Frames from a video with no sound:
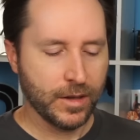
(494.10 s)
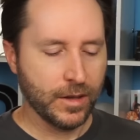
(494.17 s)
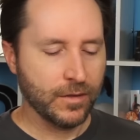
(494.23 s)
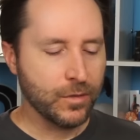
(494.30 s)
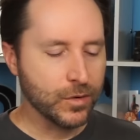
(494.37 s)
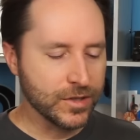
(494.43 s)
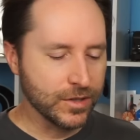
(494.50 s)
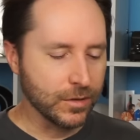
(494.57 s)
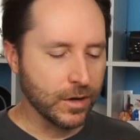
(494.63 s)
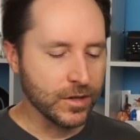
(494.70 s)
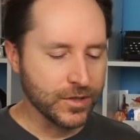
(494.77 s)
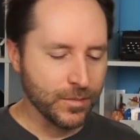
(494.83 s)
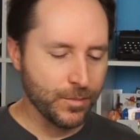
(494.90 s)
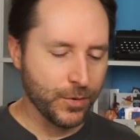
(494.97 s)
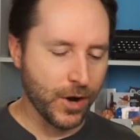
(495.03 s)
Of course, there are
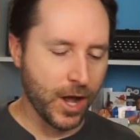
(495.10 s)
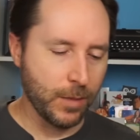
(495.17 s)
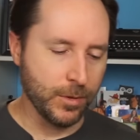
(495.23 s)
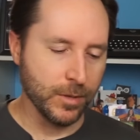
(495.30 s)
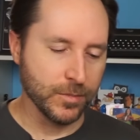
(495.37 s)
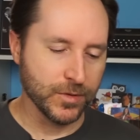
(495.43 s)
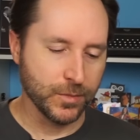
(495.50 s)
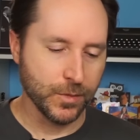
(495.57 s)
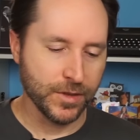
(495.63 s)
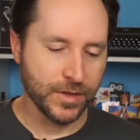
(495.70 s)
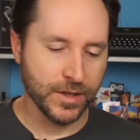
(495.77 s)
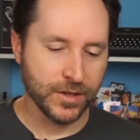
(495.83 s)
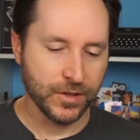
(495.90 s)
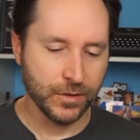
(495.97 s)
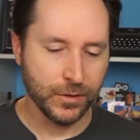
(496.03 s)
some problems with
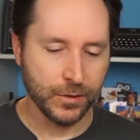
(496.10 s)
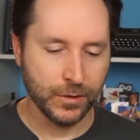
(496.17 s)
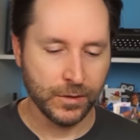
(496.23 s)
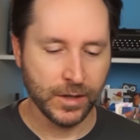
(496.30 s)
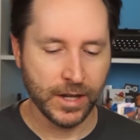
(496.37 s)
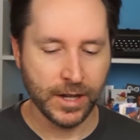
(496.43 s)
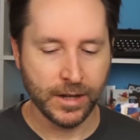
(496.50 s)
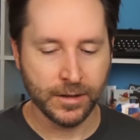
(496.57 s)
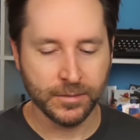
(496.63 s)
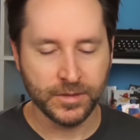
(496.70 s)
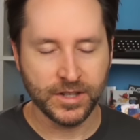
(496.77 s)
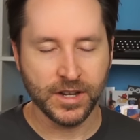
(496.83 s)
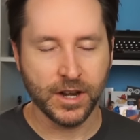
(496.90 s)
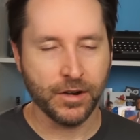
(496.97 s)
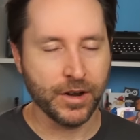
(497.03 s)
this whole uh,
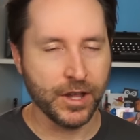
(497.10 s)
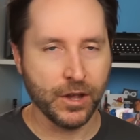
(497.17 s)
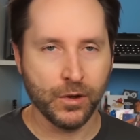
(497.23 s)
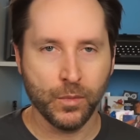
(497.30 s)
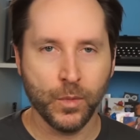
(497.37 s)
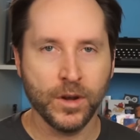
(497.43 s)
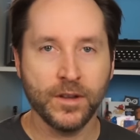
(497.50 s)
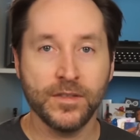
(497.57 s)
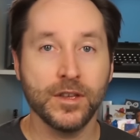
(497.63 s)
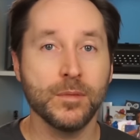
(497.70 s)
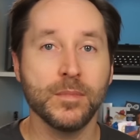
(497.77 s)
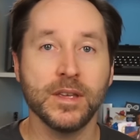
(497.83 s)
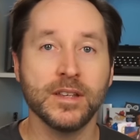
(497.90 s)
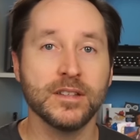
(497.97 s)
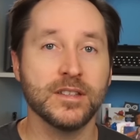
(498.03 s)
scenario. One of
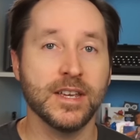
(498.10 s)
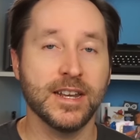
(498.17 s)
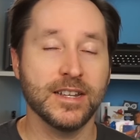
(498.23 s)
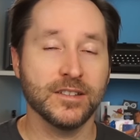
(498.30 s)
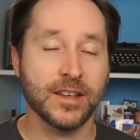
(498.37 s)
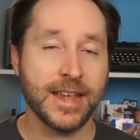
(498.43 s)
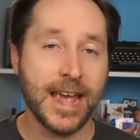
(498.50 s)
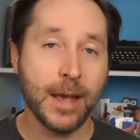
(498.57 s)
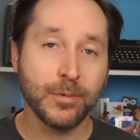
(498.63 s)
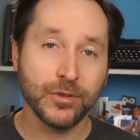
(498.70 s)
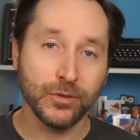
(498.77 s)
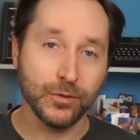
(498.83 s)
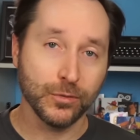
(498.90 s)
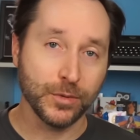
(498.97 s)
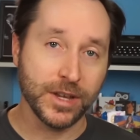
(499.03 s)
them is that as a
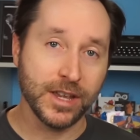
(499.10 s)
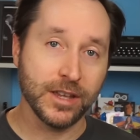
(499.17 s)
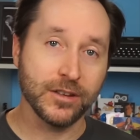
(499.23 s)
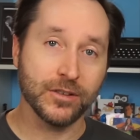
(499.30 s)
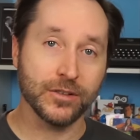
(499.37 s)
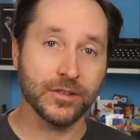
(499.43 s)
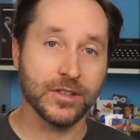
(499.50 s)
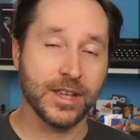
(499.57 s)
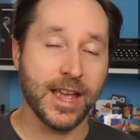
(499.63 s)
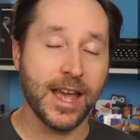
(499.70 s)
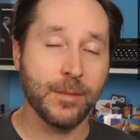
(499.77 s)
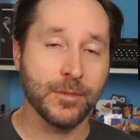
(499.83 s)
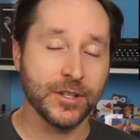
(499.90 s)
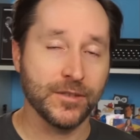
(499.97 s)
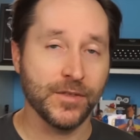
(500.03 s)
capsule re-enters the
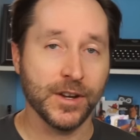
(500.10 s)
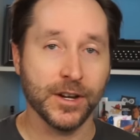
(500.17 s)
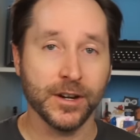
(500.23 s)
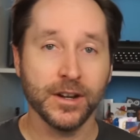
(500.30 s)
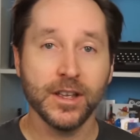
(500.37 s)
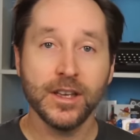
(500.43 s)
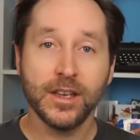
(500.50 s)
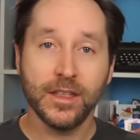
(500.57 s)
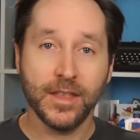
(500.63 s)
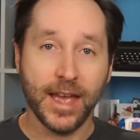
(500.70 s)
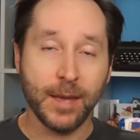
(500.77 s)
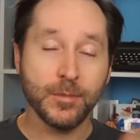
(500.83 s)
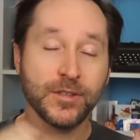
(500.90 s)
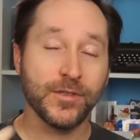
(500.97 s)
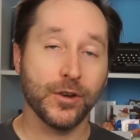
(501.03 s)
atmosphere, the
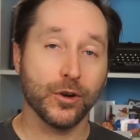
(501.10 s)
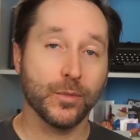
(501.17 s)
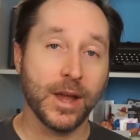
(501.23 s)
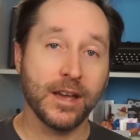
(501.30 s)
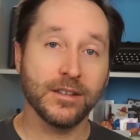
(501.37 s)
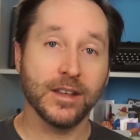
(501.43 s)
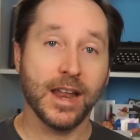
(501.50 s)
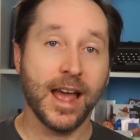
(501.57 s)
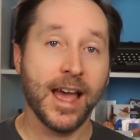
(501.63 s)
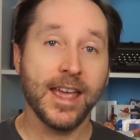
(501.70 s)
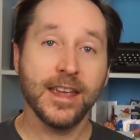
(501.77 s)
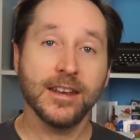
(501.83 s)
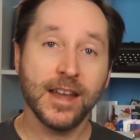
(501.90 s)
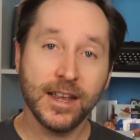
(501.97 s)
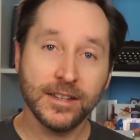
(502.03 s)
atmosphere around it
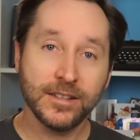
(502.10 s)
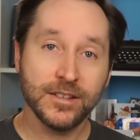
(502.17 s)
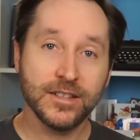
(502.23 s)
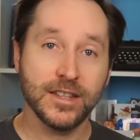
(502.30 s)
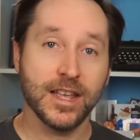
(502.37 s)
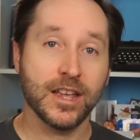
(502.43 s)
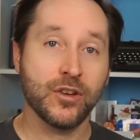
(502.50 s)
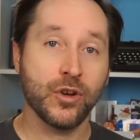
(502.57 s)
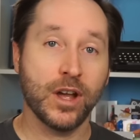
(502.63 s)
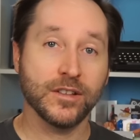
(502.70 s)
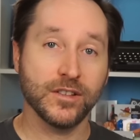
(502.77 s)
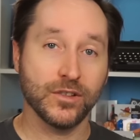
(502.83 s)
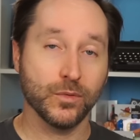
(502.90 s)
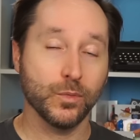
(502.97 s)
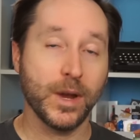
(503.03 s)
ionizes and that
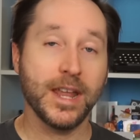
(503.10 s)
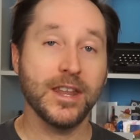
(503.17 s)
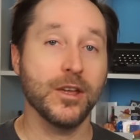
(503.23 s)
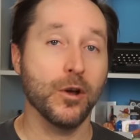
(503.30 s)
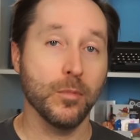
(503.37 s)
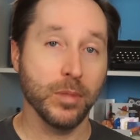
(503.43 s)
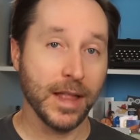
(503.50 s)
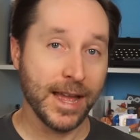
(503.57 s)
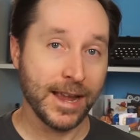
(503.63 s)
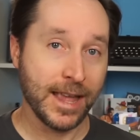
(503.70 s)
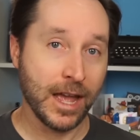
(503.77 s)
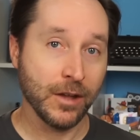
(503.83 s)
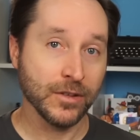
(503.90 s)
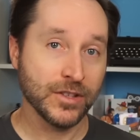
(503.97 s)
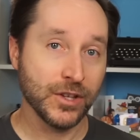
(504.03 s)
causes a radio
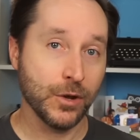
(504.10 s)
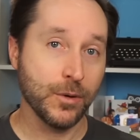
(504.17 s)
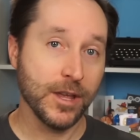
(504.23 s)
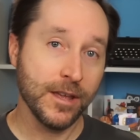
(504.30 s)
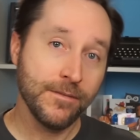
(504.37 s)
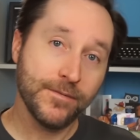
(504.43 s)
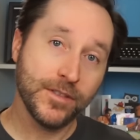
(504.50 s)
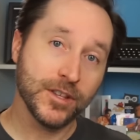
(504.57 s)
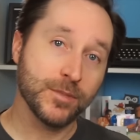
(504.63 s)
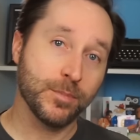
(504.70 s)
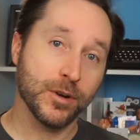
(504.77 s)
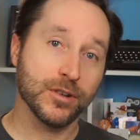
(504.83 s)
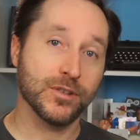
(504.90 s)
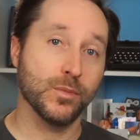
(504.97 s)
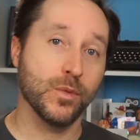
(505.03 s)
blackout. So if this
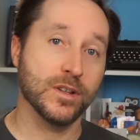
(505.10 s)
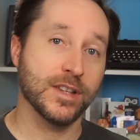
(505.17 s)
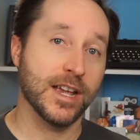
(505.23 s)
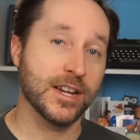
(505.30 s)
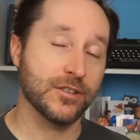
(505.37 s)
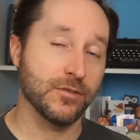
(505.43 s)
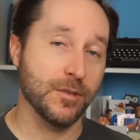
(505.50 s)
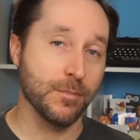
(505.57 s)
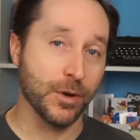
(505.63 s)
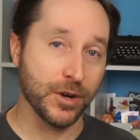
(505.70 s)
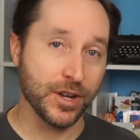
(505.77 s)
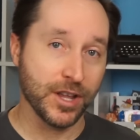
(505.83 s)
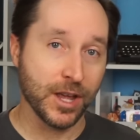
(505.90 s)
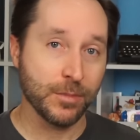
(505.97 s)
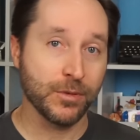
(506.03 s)
person was actually
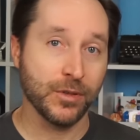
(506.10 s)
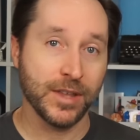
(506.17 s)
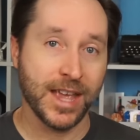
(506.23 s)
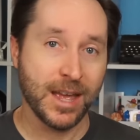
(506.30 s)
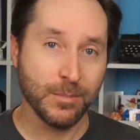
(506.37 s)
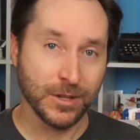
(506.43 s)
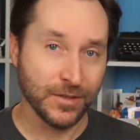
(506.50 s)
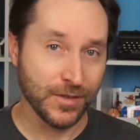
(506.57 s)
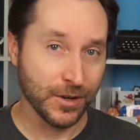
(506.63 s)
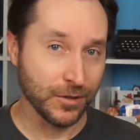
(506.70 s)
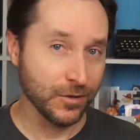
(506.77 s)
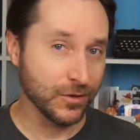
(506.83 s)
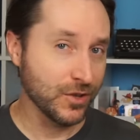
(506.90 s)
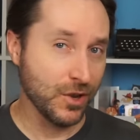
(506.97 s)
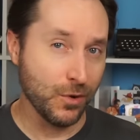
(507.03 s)
burning out through the atmosphere,
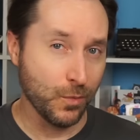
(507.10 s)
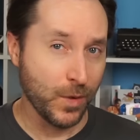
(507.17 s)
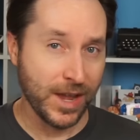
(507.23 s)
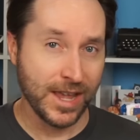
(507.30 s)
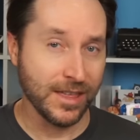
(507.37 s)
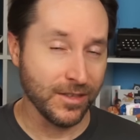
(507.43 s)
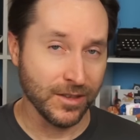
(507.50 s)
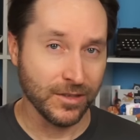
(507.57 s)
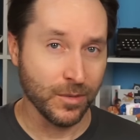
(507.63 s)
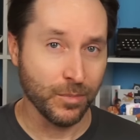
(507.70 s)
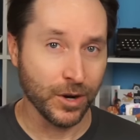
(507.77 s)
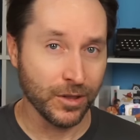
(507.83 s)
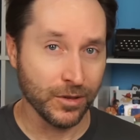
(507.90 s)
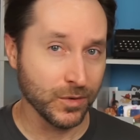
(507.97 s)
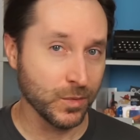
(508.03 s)
there's no way that the
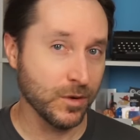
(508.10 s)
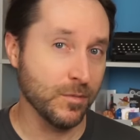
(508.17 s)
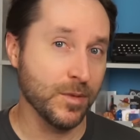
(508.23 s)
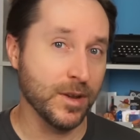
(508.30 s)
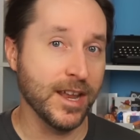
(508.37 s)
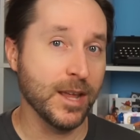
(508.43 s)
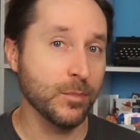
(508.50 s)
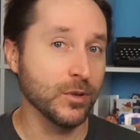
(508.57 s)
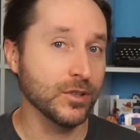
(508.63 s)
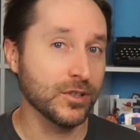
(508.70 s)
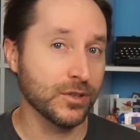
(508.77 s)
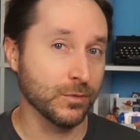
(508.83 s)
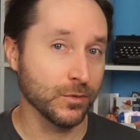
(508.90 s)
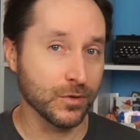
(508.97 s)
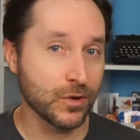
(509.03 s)
brothers would have been able
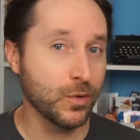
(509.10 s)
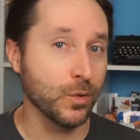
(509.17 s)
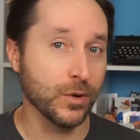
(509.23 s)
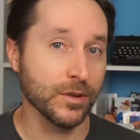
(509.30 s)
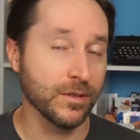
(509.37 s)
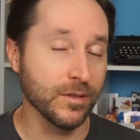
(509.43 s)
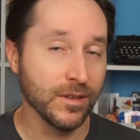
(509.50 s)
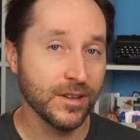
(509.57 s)
to record